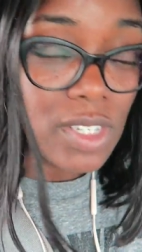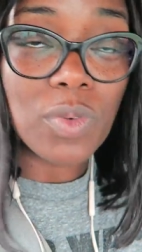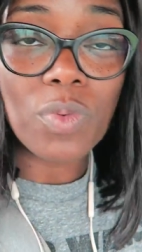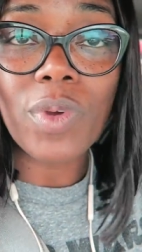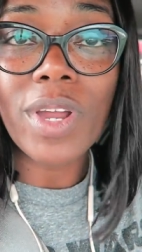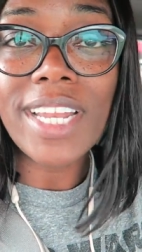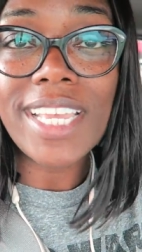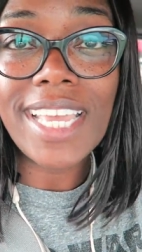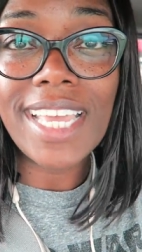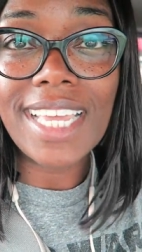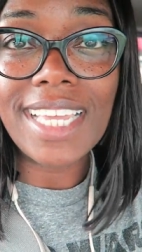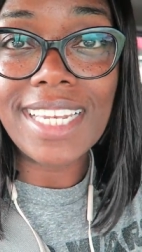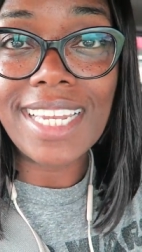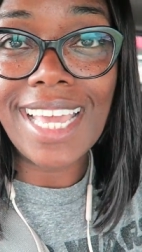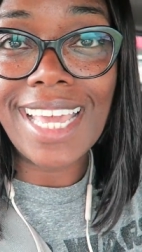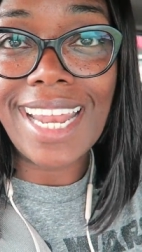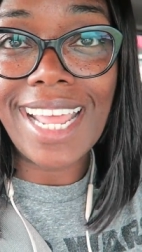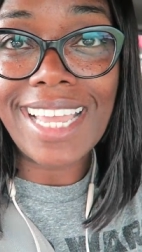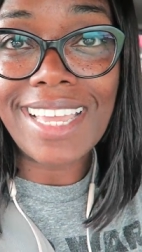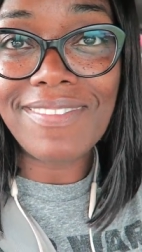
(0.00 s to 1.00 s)
to run in
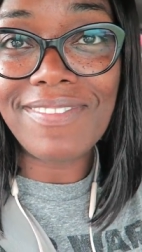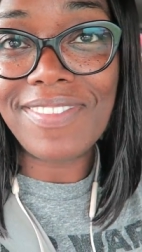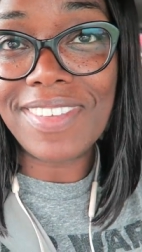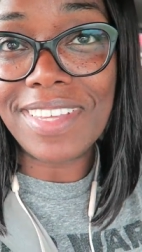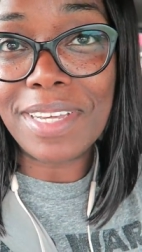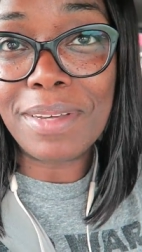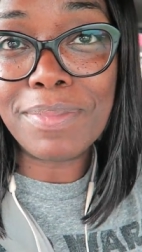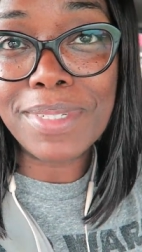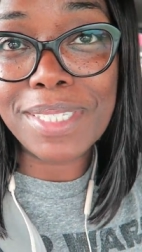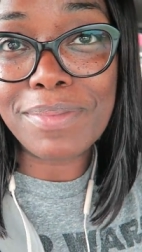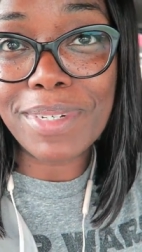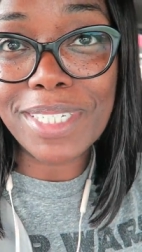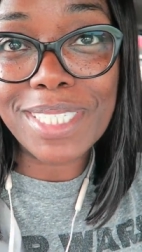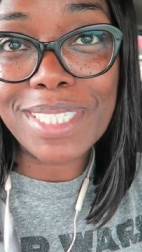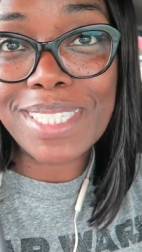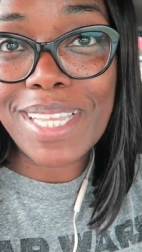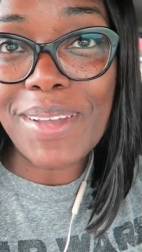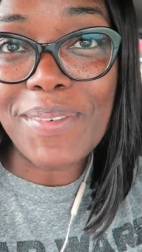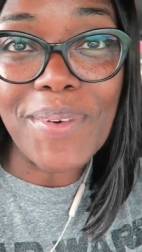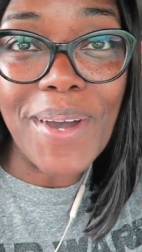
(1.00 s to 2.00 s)
and I can film as much
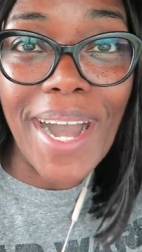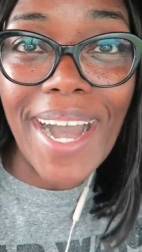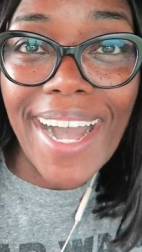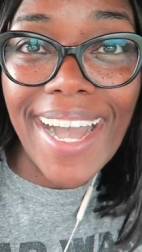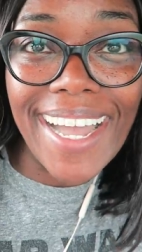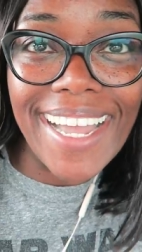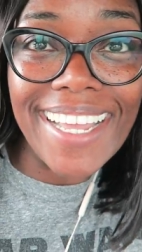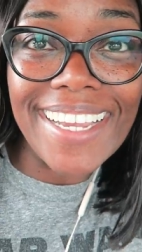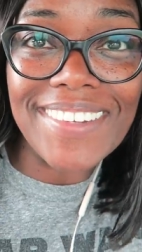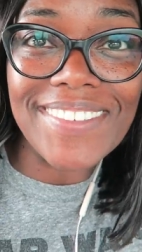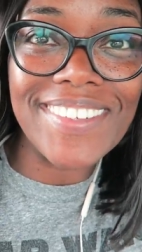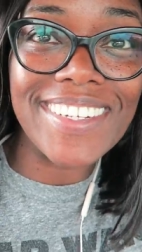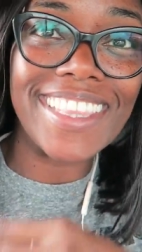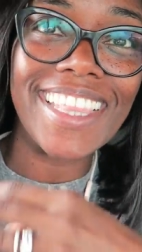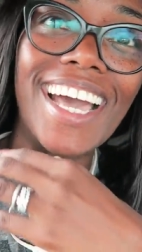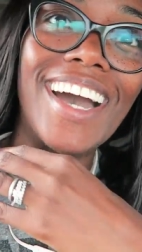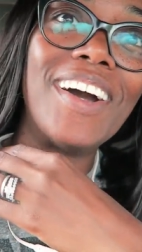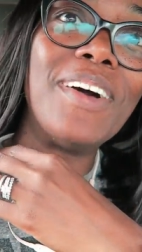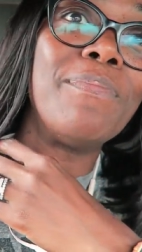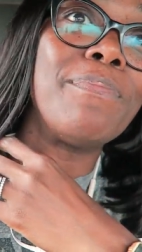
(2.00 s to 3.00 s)
as I want
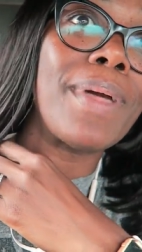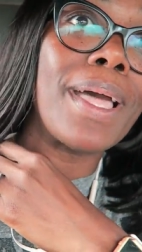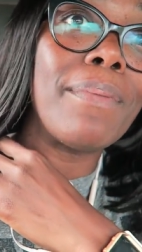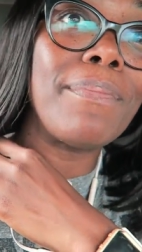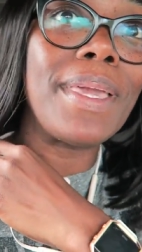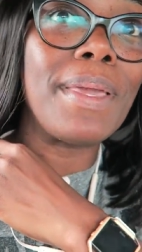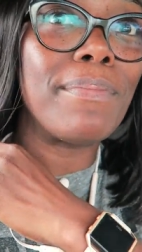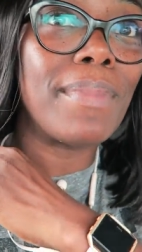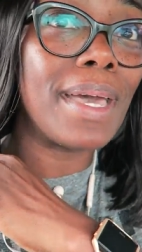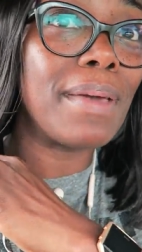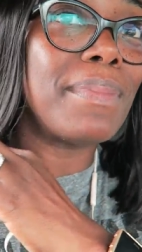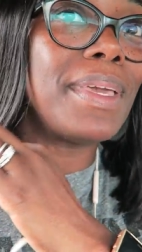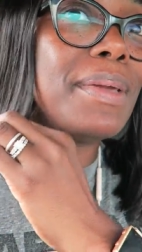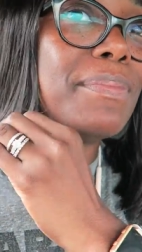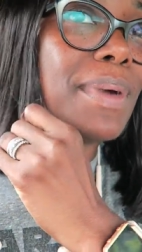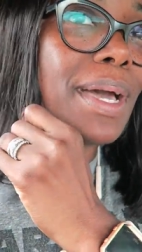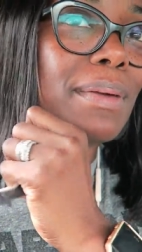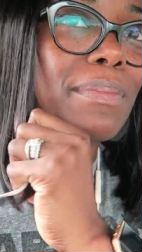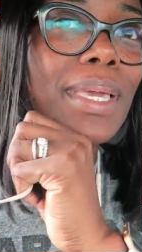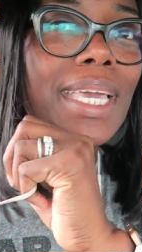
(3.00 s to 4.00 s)
without mommy, mommy,
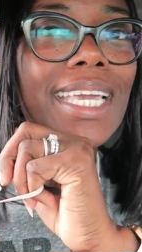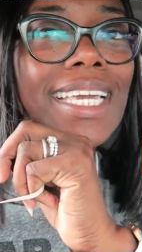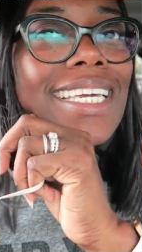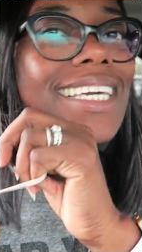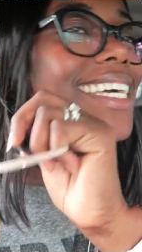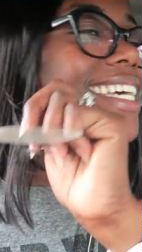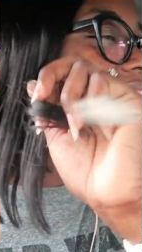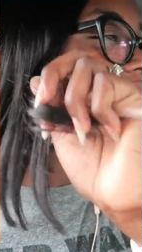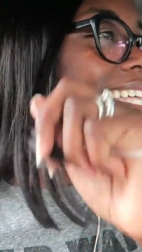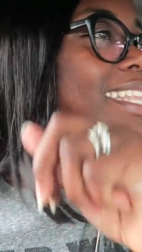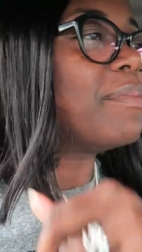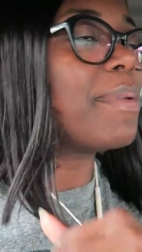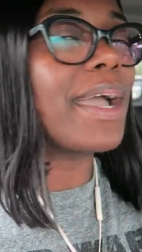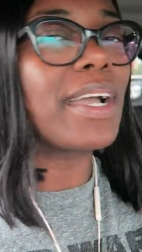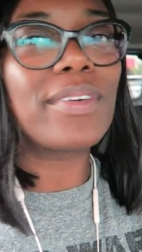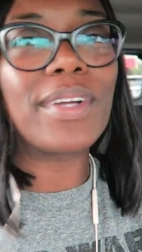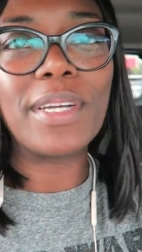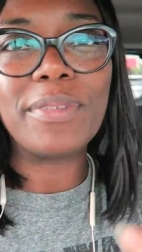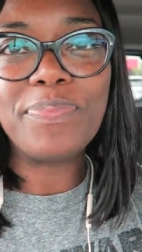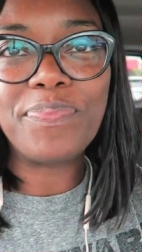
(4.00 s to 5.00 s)
mommy in the
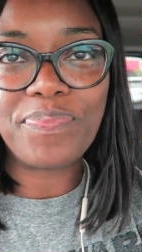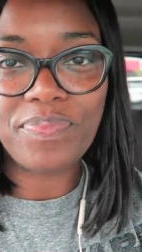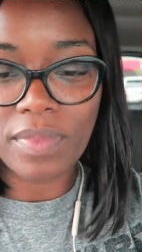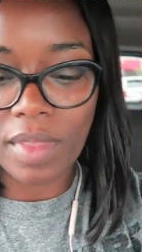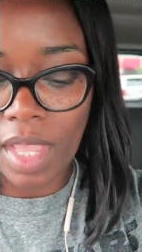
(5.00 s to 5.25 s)
background.